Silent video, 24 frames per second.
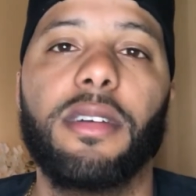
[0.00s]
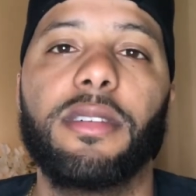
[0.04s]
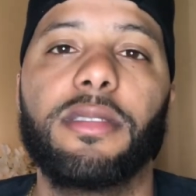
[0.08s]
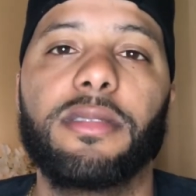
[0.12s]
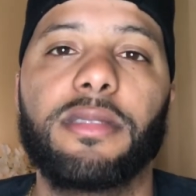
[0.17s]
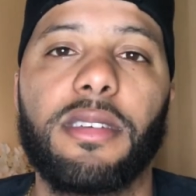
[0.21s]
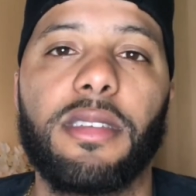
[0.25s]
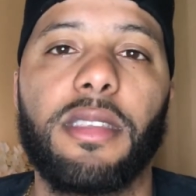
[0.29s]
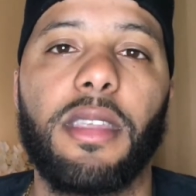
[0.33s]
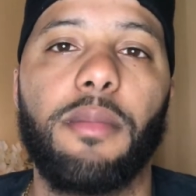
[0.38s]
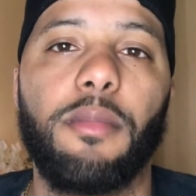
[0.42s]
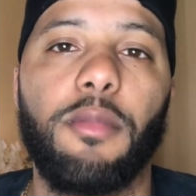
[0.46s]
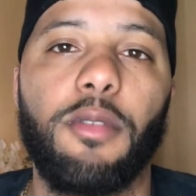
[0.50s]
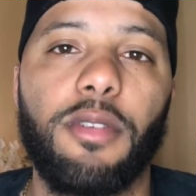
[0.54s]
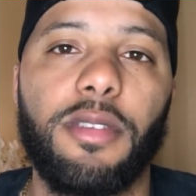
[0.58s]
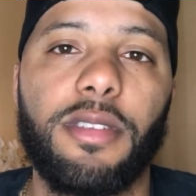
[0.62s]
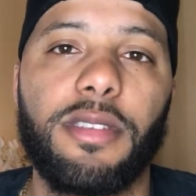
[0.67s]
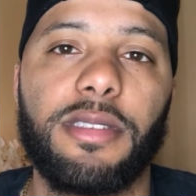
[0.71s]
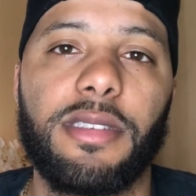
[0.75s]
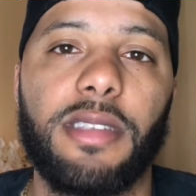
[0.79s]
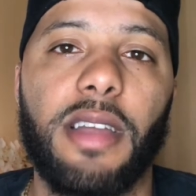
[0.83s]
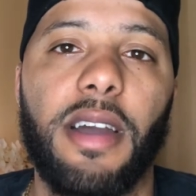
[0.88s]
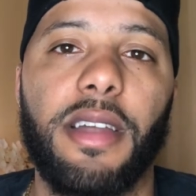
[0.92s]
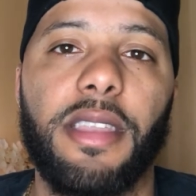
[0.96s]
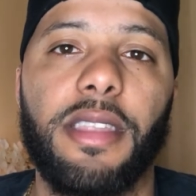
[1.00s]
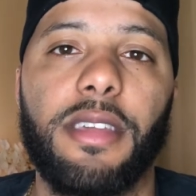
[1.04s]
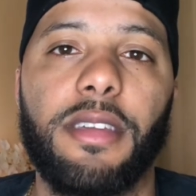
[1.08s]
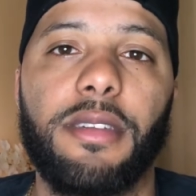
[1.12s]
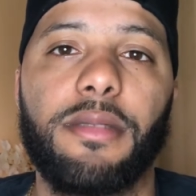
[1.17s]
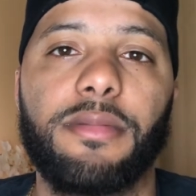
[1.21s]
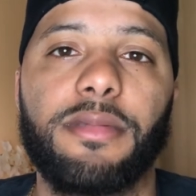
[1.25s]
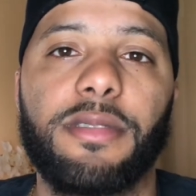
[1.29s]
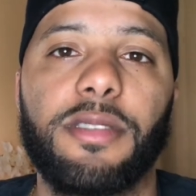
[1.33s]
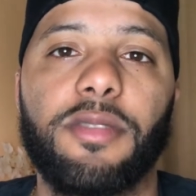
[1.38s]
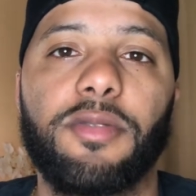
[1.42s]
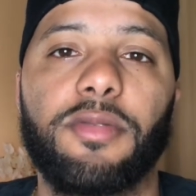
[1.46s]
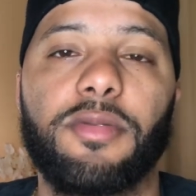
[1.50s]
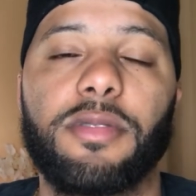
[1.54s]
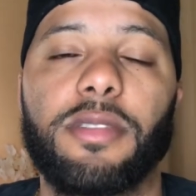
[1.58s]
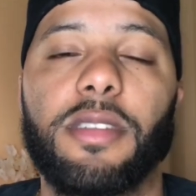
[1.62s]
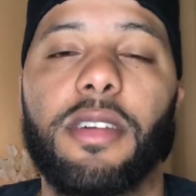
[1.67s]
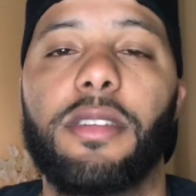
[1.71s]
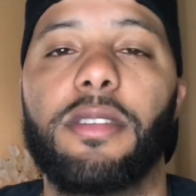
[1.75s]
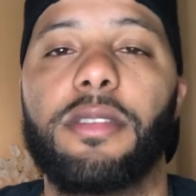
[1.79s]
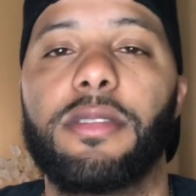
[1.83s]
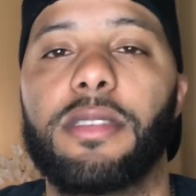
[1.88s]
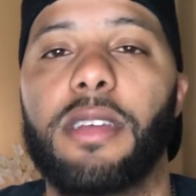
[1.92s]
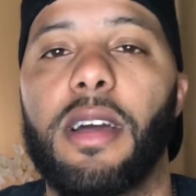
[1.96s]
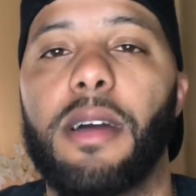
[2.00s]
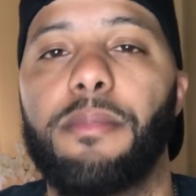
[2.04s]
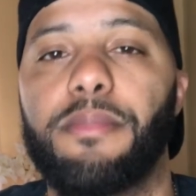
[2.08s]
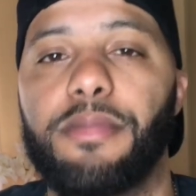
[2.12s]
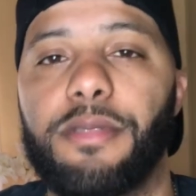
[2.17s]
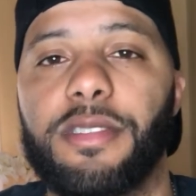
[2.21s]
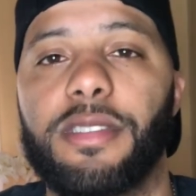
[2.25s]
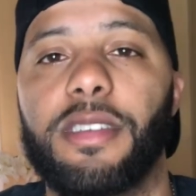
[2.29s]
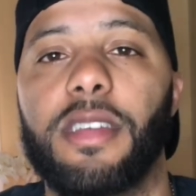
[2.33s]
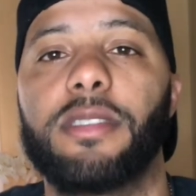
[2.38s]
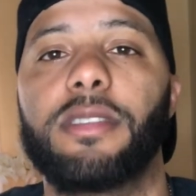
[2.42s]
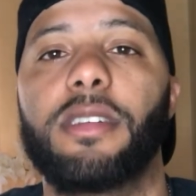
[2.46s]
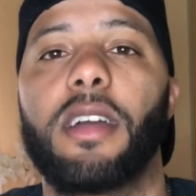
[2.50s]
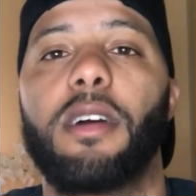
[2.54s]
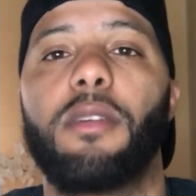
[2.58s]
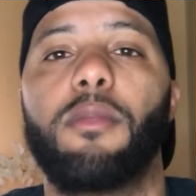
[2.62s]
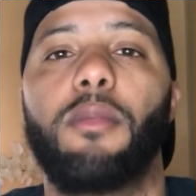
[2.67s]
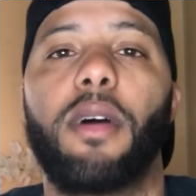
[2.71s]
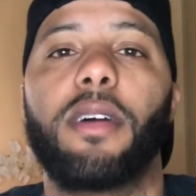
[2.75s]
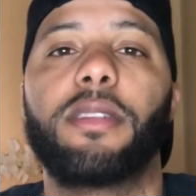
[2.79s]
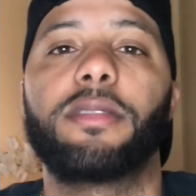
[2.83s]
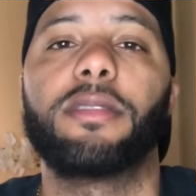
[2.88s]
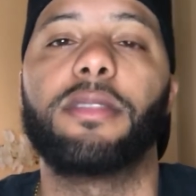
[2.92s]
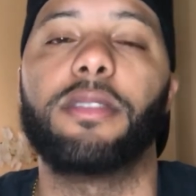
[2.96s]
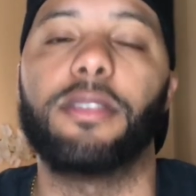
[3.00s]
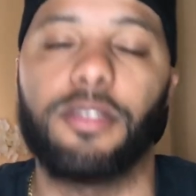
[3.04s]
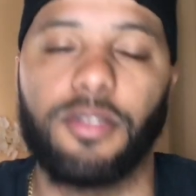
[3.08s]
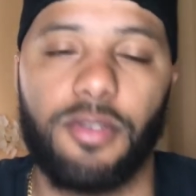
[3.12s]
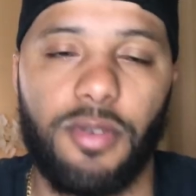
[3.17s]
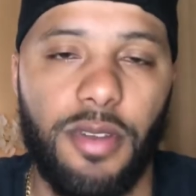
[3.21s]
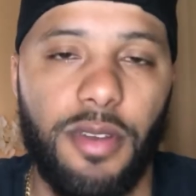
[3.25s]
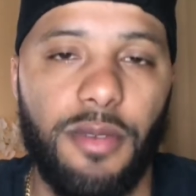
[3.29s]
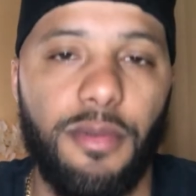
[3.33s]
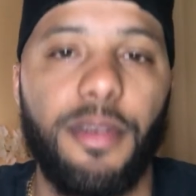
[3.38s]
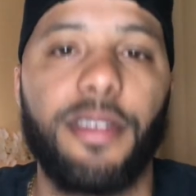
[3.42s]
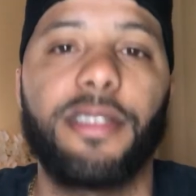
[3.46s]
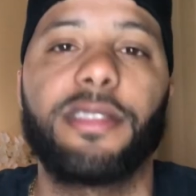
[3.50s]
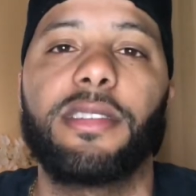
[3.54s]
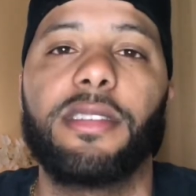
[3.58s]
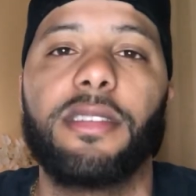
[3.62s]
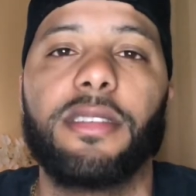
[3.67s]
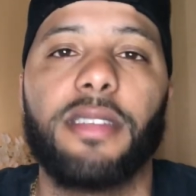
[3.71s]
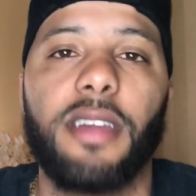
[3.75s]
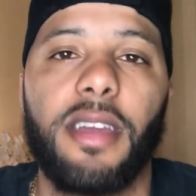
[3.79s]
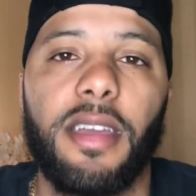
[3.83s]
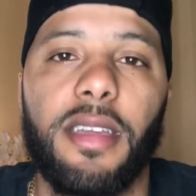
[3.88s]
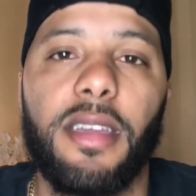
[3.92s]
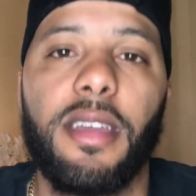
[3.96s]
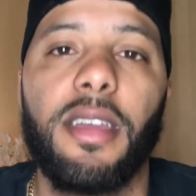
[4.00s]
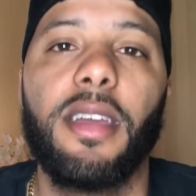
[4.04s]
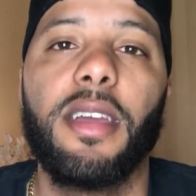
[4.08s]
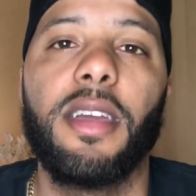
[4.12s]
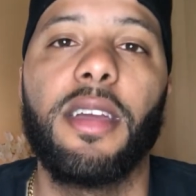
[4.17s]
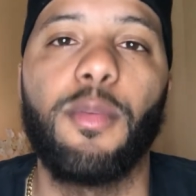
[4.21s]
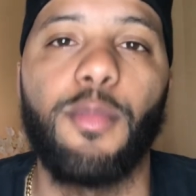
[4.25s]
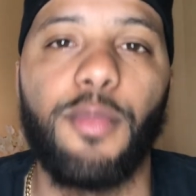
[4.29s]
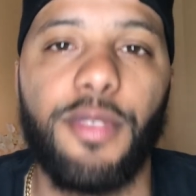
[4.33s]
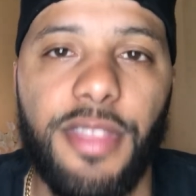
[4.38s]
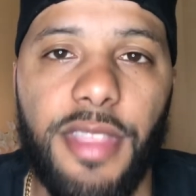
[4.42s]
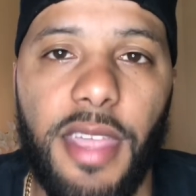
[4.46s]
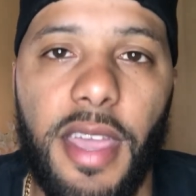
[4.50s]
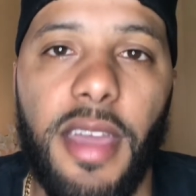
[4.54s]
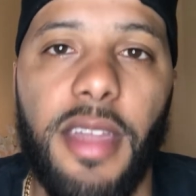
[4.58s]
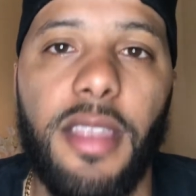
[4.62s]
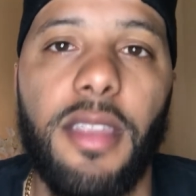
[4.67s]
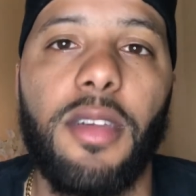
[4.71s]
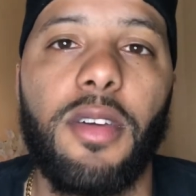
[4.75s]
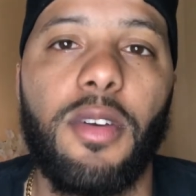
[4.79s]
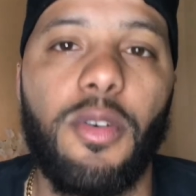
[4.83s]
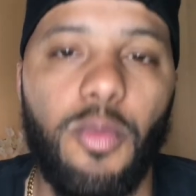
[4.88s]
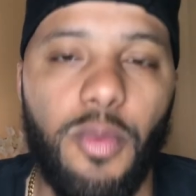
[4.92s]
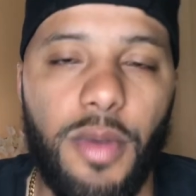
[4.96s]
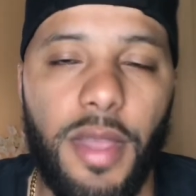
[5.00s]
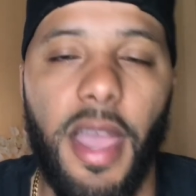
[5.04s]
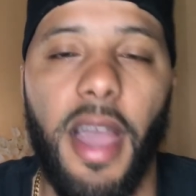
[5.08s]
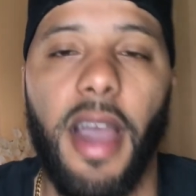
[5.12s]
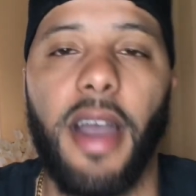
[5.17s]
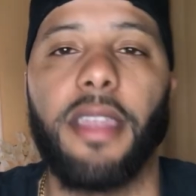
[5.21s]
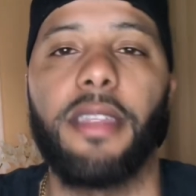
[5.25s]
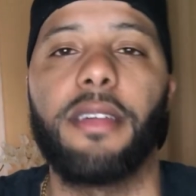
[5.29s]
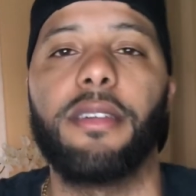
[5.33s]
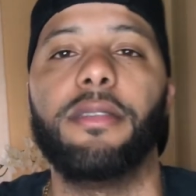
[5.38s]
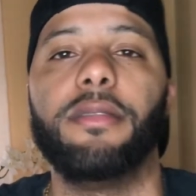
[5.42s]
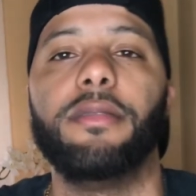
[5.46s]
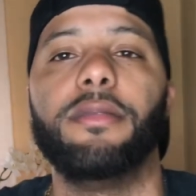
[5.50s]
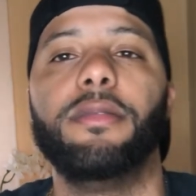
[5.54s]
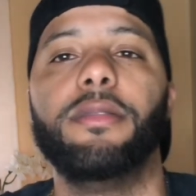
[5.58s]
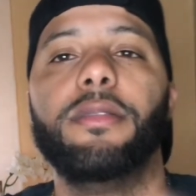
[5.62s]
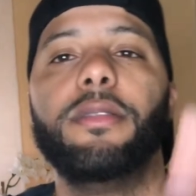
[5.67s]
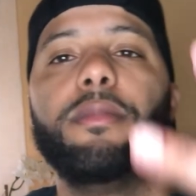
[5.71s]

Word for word: Sunday mornings, 9 a.m. Central Standard Time. Appreciate y'all watching. Enjoy the rest of your day. And with that, we out of here.